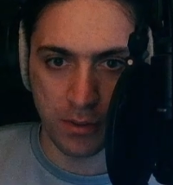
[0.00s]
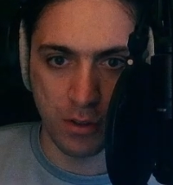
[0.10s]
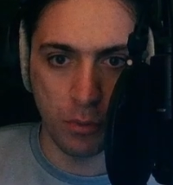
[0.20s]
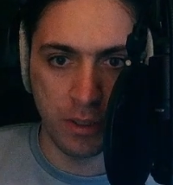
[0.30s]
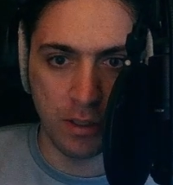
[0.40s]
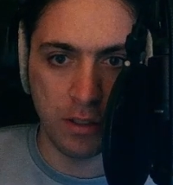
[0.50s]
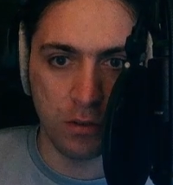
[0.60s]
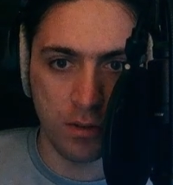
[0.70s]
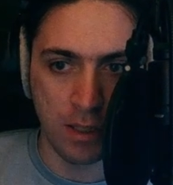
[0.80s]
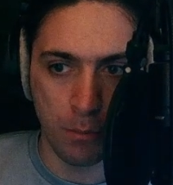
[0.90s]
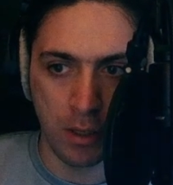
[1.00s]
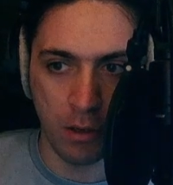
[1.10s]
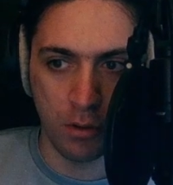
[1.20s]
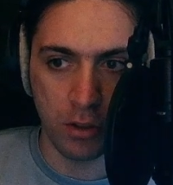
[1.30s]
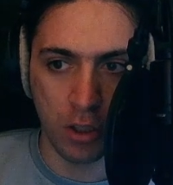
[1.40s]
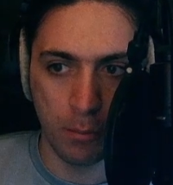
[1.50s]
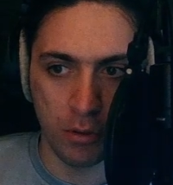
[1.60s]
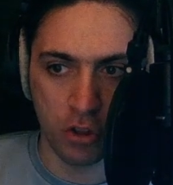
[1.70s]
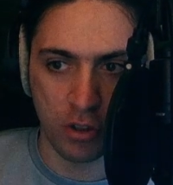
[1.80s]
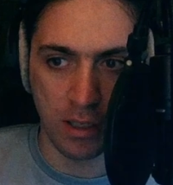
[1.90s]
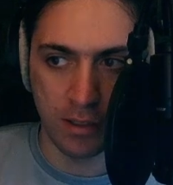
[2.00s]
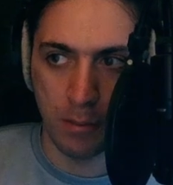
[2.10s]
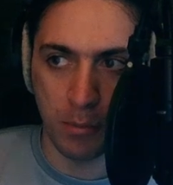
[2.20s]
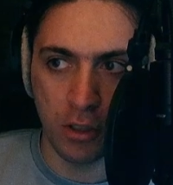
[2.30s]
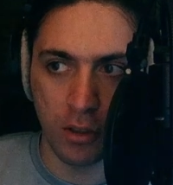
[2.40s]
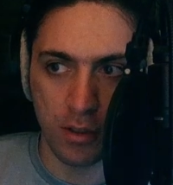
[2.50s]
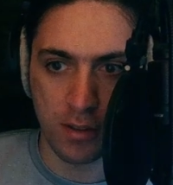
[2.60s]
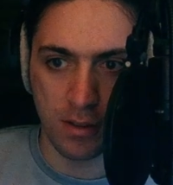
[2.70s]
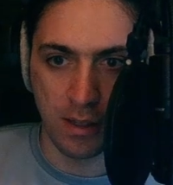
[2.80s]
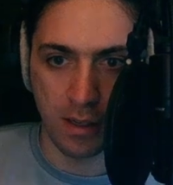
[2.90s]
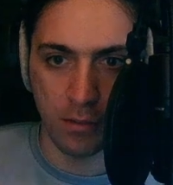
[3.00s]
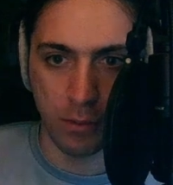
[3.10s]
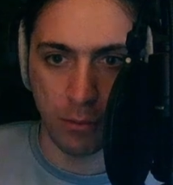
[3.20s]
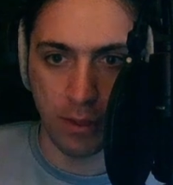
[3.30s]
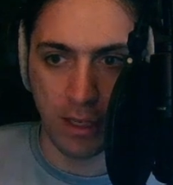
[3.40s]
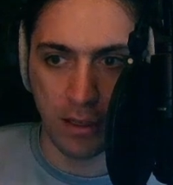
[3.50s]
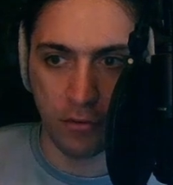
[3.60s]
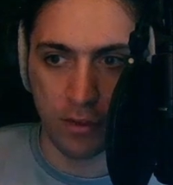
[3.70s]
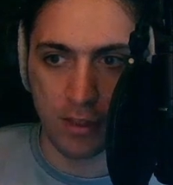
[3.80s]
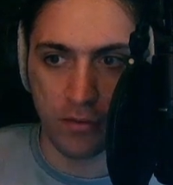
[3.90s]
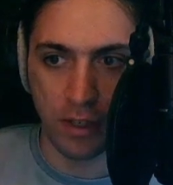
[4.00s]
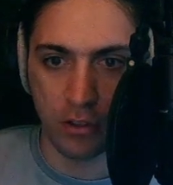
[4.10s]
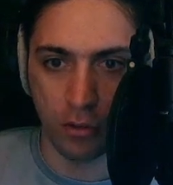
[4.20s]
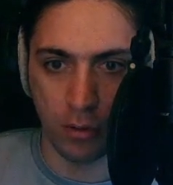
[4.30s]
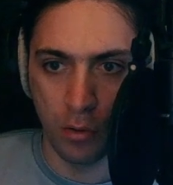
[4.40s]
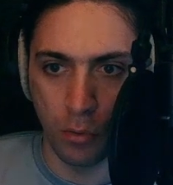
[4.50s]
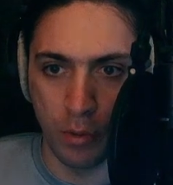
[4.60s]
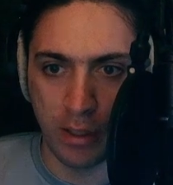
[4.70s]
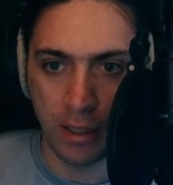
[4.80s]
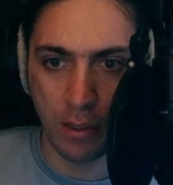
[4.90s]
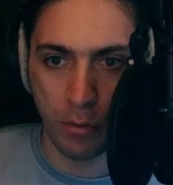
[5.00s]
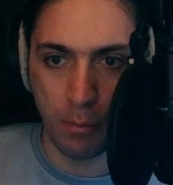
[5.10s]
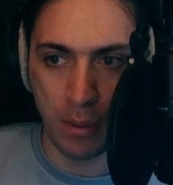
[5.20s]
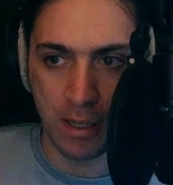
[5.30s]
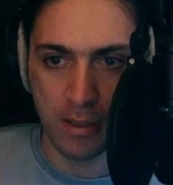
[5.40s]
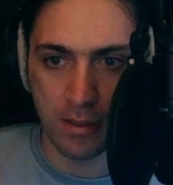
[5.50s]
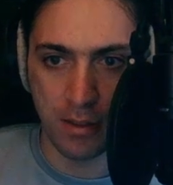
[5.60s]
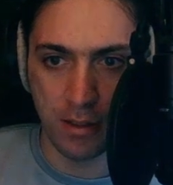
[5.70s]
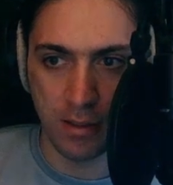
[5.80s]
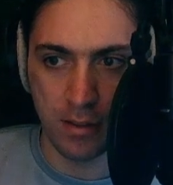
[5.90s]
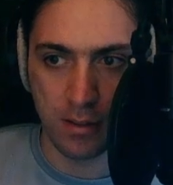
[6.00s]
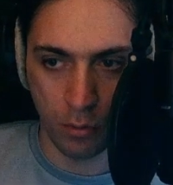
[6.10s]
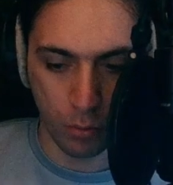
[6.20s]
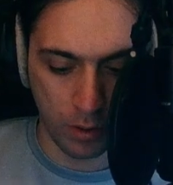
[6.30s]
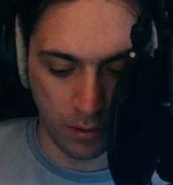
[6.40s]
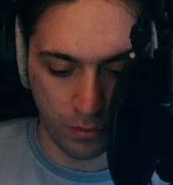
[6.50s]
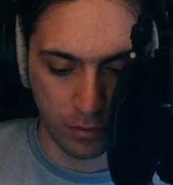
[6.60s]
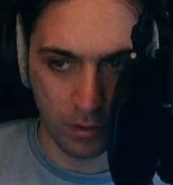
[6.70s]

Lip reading: So we need to somehow accomplish that, because then when we have this vector, we can replace this with